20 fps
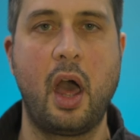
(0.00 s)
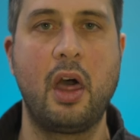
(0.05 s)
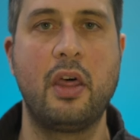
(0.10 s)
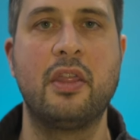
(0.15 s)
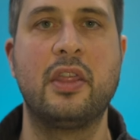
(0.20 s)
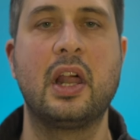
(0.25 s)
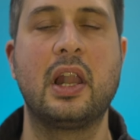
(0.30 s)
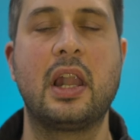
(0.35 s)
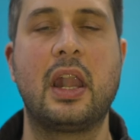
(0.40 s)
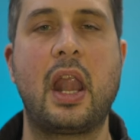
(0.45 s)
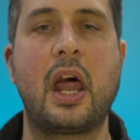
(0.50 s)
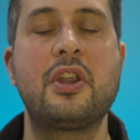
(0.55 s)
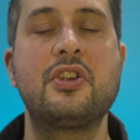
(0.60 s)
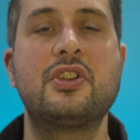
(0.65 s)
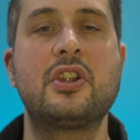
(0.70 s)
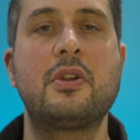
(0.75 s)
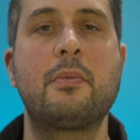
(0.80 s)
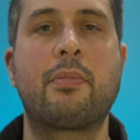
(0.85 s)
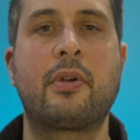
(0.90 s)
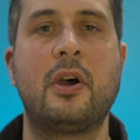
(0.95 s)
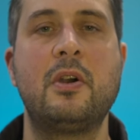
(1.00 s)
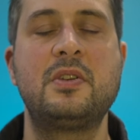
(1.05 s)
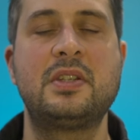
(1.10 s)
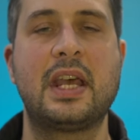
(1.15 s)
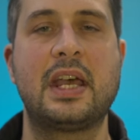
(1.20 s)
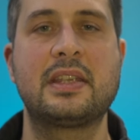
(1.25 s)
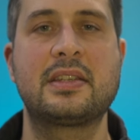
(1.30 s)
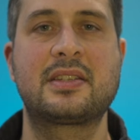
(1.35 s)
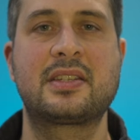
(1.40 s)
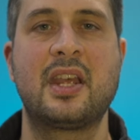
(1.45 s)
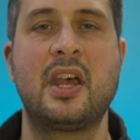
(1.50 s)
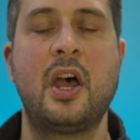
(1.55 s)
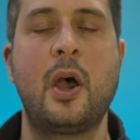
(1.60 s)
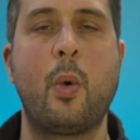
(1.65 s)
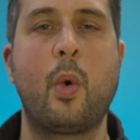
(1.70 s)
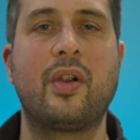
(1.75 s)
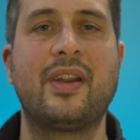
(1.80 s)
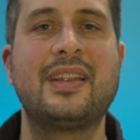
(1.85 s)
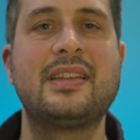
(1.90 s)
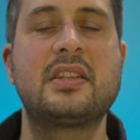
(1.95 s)
the London protests
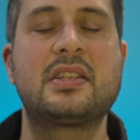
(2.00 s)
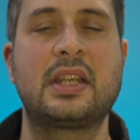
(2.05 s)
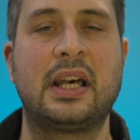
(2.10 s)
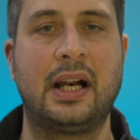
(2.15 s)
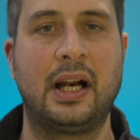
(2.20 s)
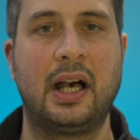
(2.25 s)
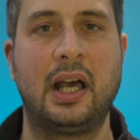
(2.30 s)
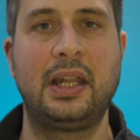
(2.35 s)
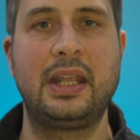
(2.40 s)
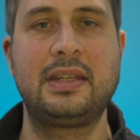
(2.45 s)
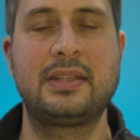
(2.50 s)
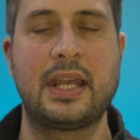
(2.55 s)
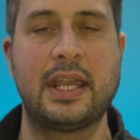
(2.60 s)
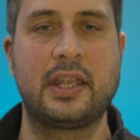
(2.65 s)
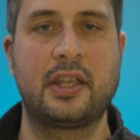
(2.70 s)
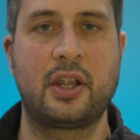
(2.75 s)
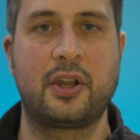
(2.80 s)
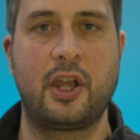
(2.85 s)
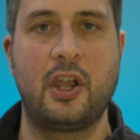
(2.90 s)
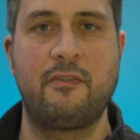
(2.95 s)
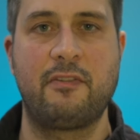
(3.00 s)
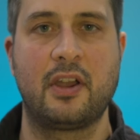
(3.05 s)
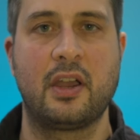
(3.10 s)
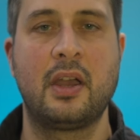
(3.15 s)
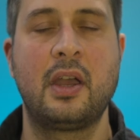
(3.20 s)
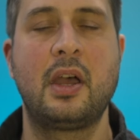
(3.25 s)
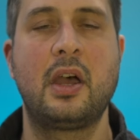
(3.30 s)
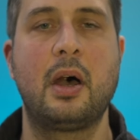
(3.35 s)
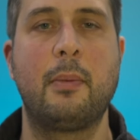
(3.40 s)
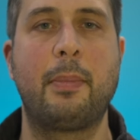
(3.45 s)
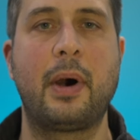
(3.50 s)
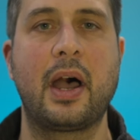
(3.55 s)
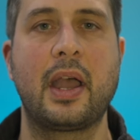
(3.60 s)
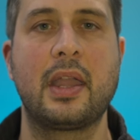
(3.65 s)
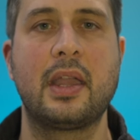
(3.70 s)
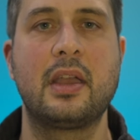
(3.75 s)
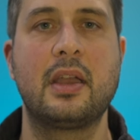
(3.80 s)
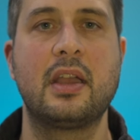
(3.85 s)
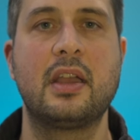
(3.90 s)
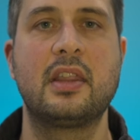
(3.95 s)
were entirely taken over
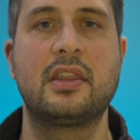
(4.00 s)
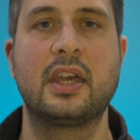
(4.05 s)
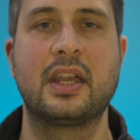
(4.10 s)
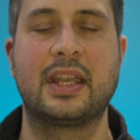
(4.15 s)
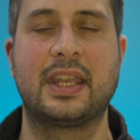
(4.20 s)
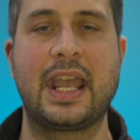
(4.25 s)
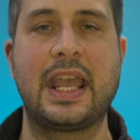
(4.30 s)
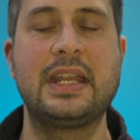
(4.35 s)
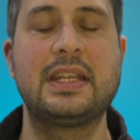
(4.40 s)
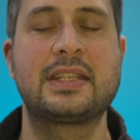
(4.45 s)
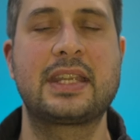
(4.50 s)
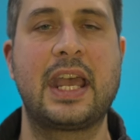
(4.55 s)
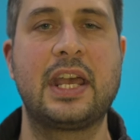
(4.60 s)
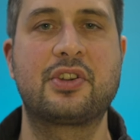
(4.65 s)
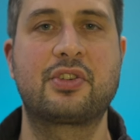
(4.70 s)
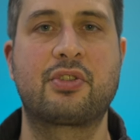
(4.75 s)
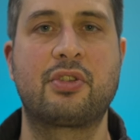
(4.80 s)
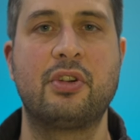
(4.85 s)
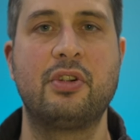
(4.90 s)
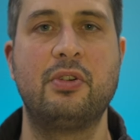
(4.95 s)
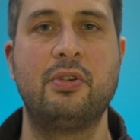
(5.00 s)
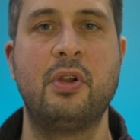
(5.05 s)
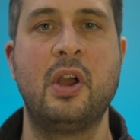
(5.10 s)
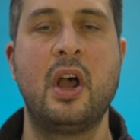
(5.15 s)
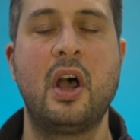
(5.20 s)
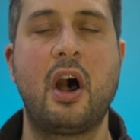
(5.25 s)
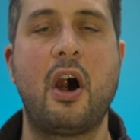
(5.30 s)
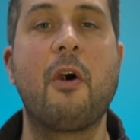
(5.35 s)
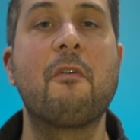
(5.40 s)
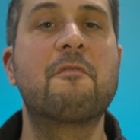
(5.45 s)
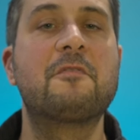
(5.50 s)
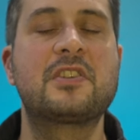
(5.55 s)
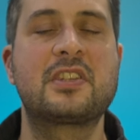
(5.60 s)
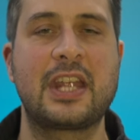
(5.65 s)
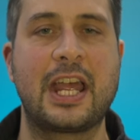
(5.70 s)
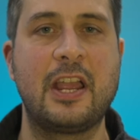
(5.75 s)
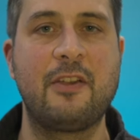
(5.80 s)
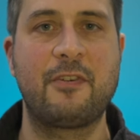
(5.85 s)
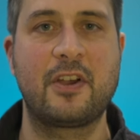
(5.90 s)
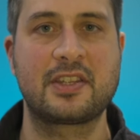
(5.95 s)
by the Gateshead crew of
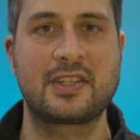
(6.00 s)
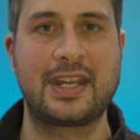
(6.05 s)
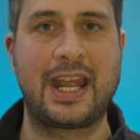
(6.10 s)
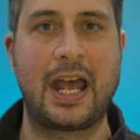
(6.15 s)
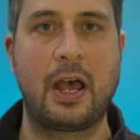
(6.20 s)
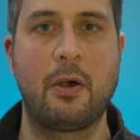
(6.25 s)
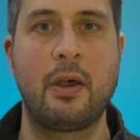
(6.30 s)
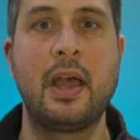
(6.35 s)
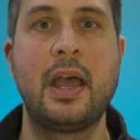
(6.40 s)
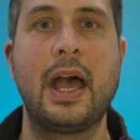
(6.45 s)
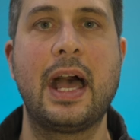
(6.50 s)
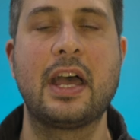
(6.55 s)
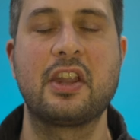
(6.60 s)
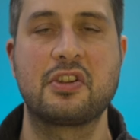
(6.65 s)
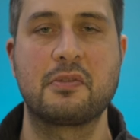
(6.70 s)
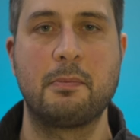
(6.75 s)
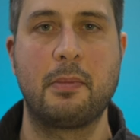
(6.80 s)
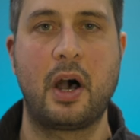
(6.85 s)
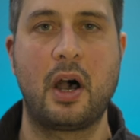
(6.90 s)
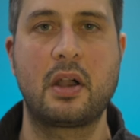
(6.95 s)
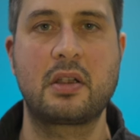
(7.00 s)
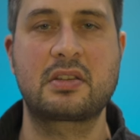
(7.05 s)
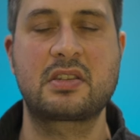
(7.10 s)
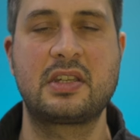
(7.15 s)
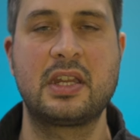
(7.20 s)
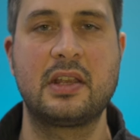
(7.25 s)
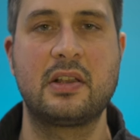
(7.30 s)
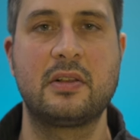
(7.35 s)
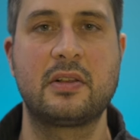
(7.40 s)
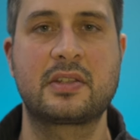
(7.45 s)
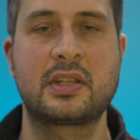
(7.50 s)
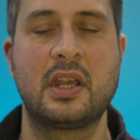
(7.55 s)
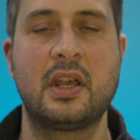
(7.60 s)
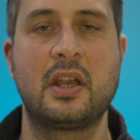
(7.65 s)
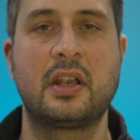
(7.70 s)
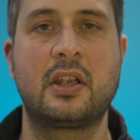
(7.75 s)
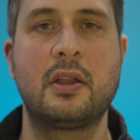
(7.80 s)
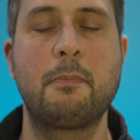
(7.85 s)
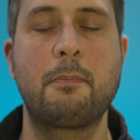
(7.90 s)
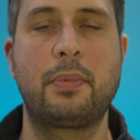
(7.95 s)
Save Us Now and Mark Steele's
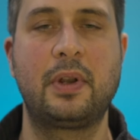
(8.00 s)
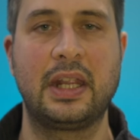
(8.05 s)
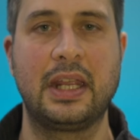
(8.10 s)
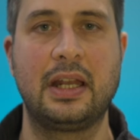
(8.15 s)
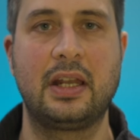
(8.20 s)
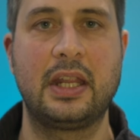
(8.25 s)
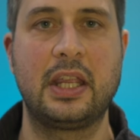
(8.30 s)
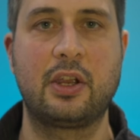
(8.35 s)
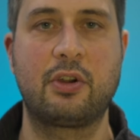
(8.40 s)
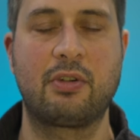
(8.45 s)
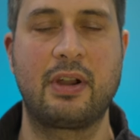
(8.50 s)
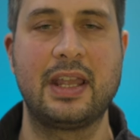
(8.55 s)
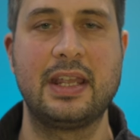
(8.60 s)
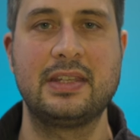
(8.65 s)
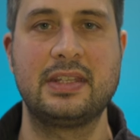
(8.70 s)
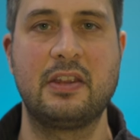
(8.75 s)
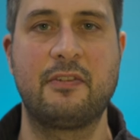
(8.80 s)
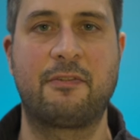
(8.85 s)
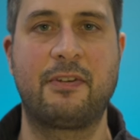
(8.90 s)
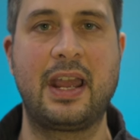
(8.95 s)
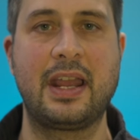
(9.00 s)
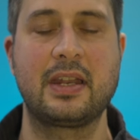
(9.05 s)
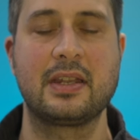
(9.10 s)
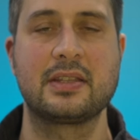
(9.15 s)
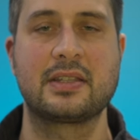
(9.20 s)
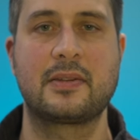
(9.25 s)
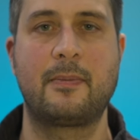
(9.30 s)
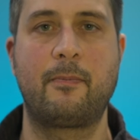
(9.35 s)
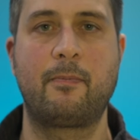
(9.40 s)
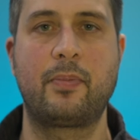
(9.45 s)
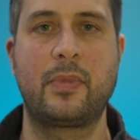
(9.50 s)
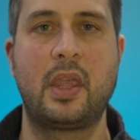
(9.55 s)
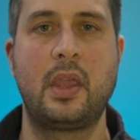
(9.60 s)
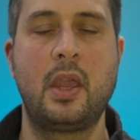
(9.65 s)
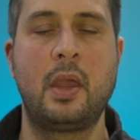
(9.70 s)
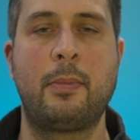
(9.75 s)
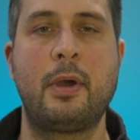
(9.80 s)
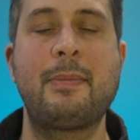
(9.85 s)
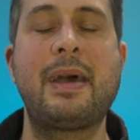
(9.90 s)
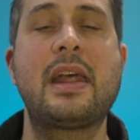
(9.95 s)
completely crazy friends.
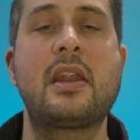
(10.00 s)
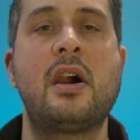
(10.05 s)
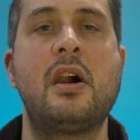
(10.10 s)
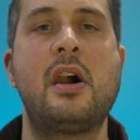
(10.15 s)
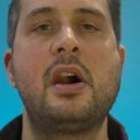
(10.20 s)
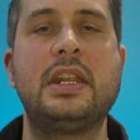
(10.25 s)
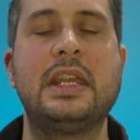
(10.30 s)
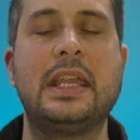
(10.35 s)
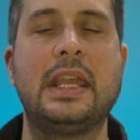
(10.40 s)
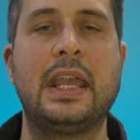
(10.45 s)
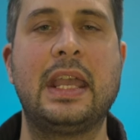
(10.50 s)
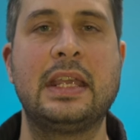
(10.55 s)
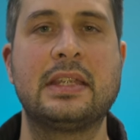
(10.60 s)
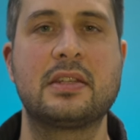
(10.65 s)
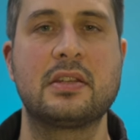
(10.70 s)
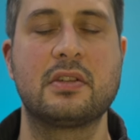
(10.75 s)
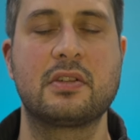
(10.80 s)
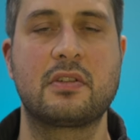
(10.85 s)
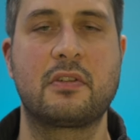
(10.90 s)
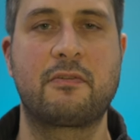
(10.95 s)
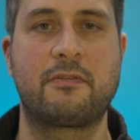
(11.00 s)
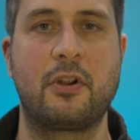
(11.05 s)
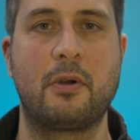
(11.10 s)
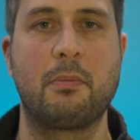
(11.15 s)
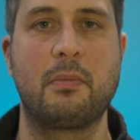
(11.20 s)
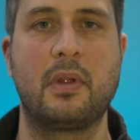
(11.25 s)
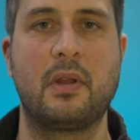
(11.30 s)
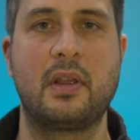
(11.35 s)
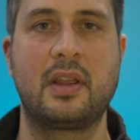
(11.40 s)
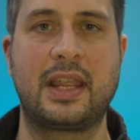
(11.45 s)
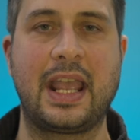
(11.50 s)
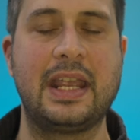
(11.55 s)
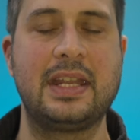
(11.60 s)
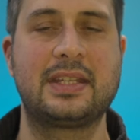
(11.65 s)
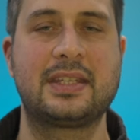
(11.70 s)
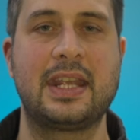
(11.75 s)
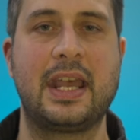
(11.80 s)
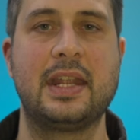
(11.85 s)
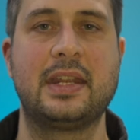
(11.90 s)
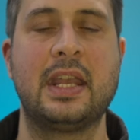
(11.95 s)
But Matt Hardy isn't from
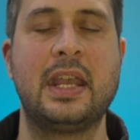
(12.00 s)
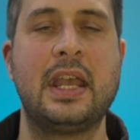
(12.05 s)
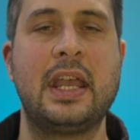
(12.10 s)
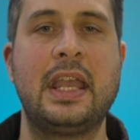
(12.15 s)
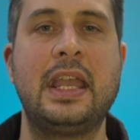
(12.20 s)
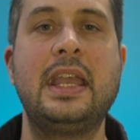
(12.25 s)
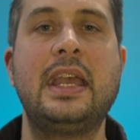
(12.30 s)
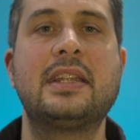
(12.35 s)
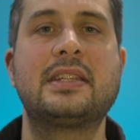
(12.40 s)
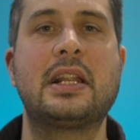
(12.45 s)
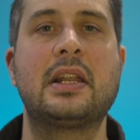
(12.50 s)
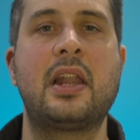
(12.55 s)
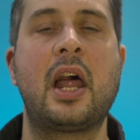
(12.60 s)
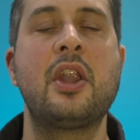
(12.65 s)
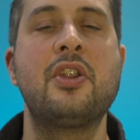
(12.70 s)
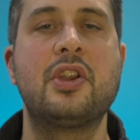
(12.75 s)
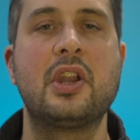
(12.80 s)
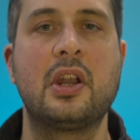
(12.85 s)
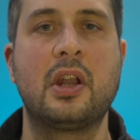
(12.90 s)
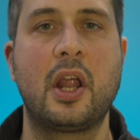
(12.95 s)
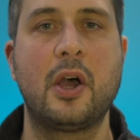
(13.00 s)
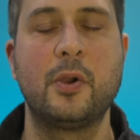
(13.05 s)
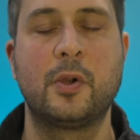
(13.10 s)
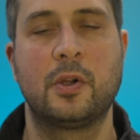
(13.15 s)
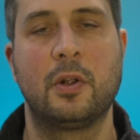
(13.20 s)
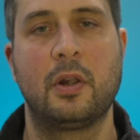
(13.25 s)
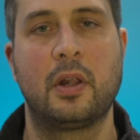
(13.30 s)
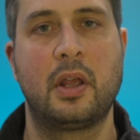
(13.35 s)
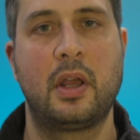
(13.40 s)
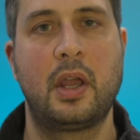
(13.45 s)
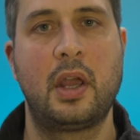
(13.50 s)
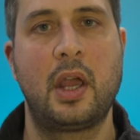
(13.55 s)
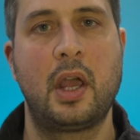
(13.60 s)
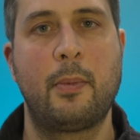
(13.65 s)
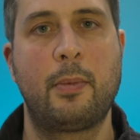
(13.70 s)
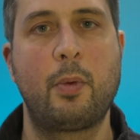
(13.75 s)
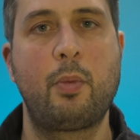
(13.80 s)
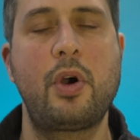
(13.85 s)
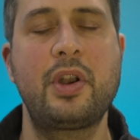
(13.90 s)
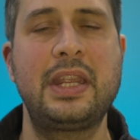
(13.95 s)
Gateshead. He is a London local.
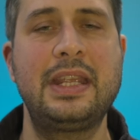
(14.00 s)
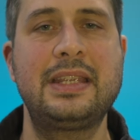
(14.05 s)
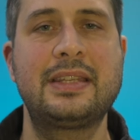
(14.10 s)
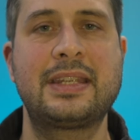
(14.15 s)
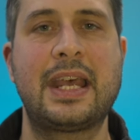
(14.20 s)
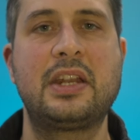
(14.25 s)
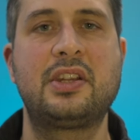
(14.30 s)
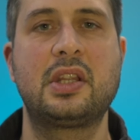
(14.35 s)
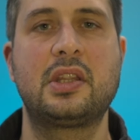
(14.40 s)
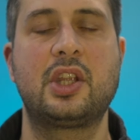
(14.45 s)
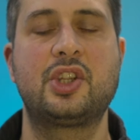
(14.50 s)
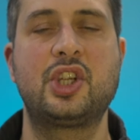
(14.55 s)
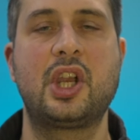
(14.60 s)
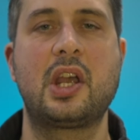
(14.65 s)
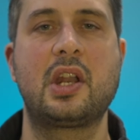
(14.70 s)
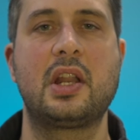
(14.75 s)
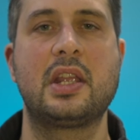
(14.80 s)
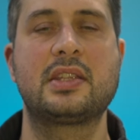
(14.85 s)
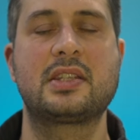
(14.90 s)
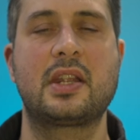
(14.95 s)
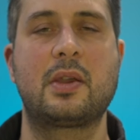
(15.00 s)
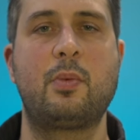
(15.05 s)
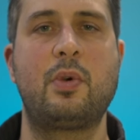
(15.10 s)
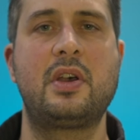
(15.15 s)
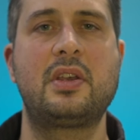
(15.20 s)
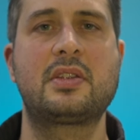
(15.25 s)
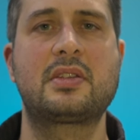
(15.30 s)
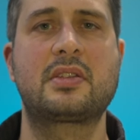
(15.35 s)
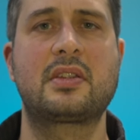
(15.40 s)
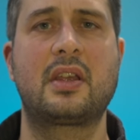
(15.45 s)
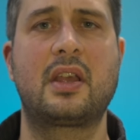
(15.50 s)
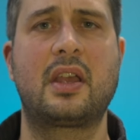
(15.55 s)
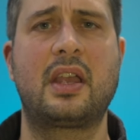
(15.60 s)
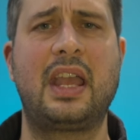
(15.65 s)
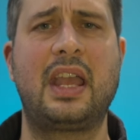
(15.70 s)
But what he said to the journalist was